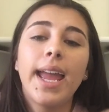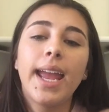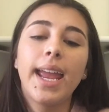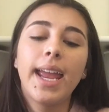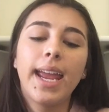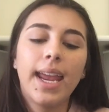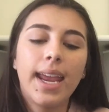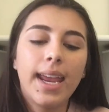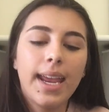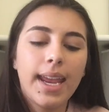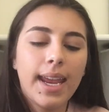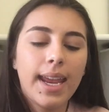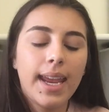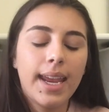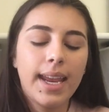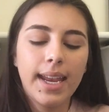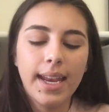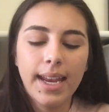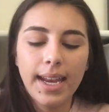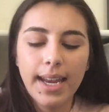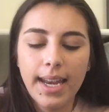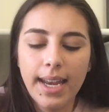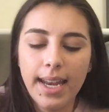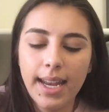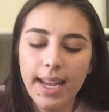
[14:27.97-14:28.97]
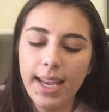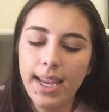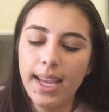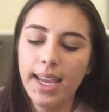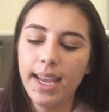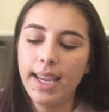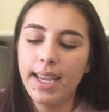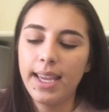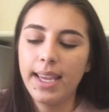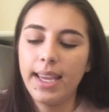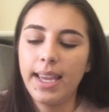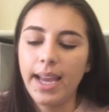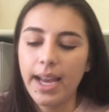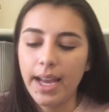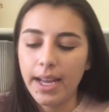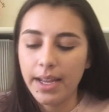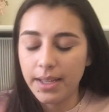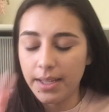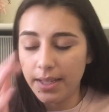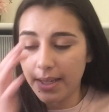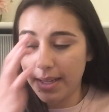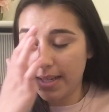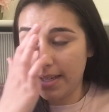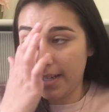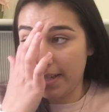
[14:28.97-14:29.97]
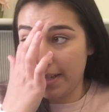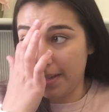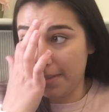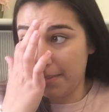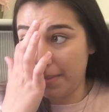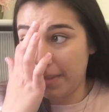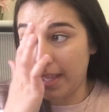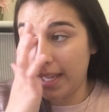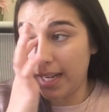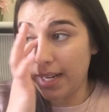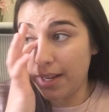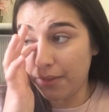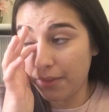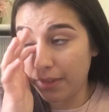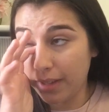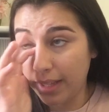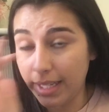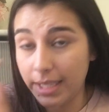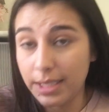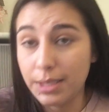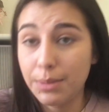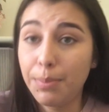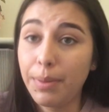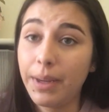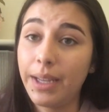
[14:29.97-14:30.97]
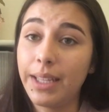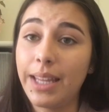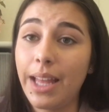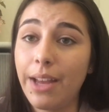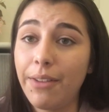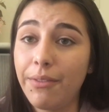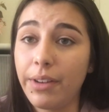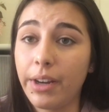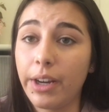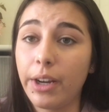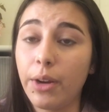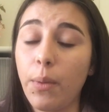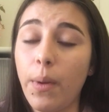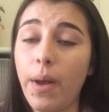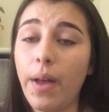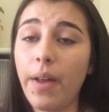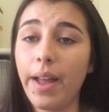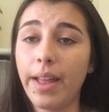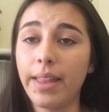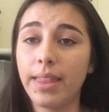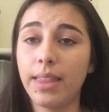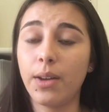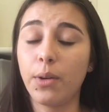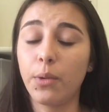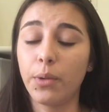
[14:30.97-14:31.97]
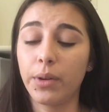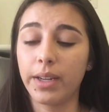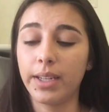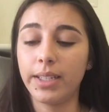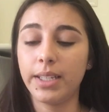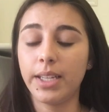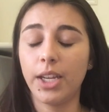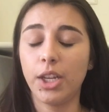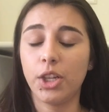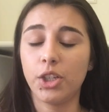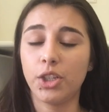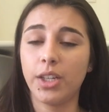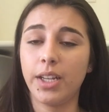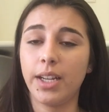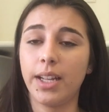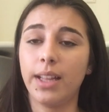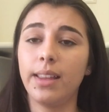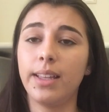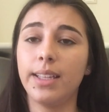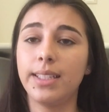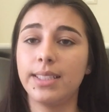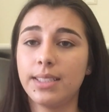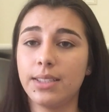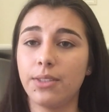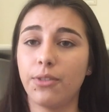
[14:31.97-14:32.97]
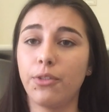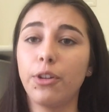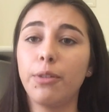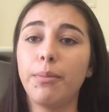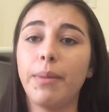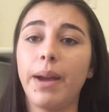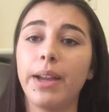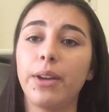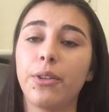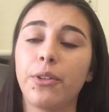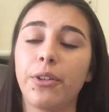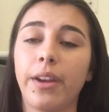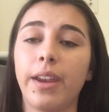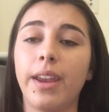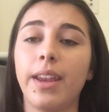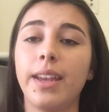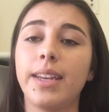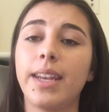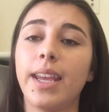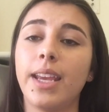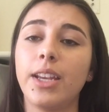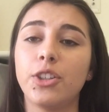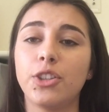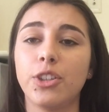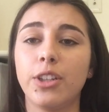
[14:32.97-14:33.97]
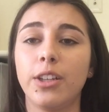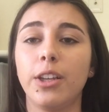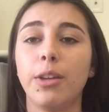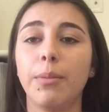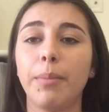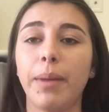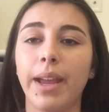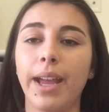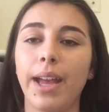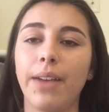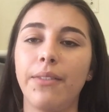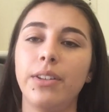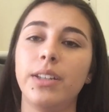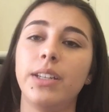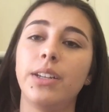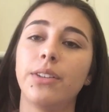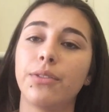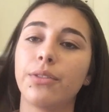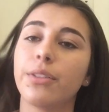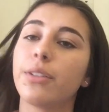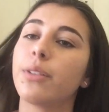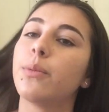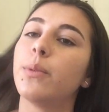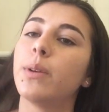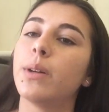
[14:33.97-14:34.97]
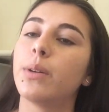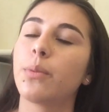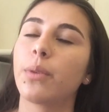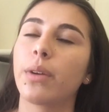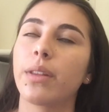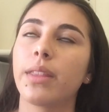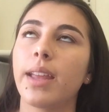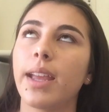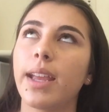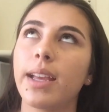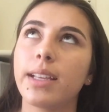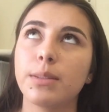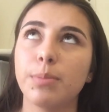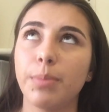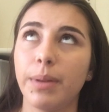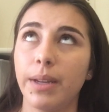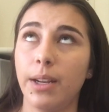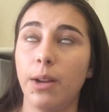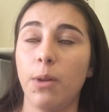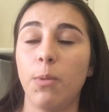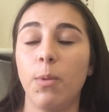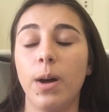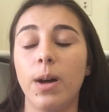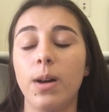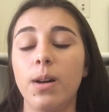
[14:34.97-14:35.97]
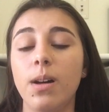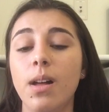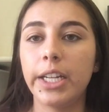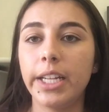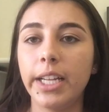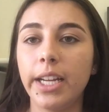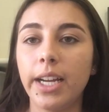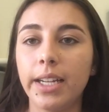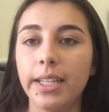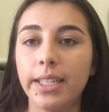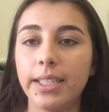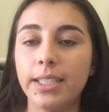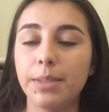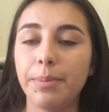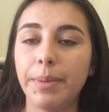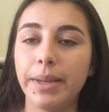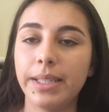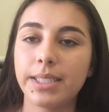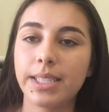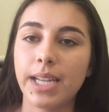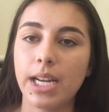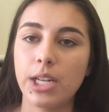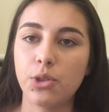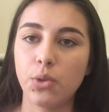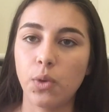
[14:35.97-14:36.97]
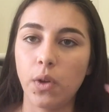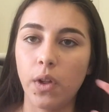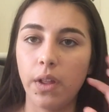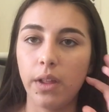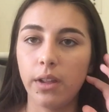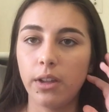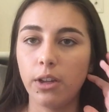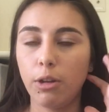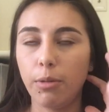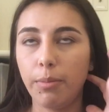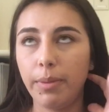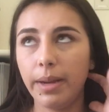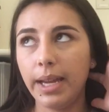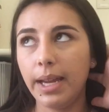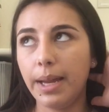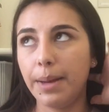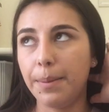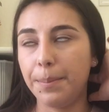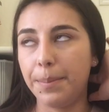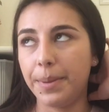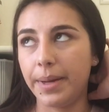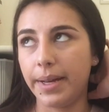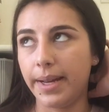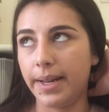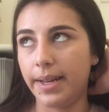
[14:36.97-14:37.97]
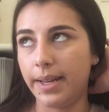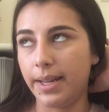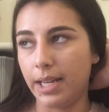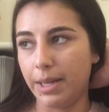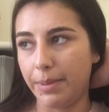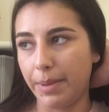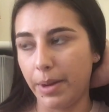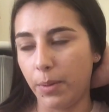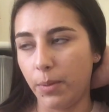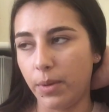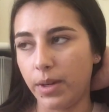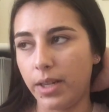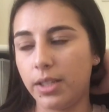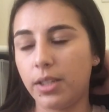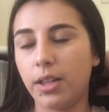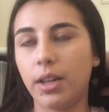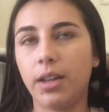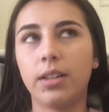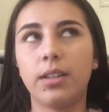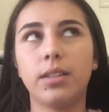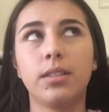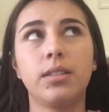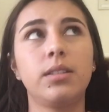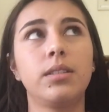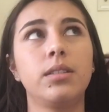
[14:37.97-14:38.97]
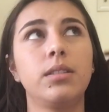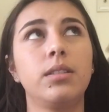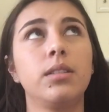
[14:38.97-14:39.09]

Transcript: and yeah um, they didn't really explain that very well at the orientation at least for my orientation you might have a different one where they explain it well already got into my schedule a little bit but um, I want to talk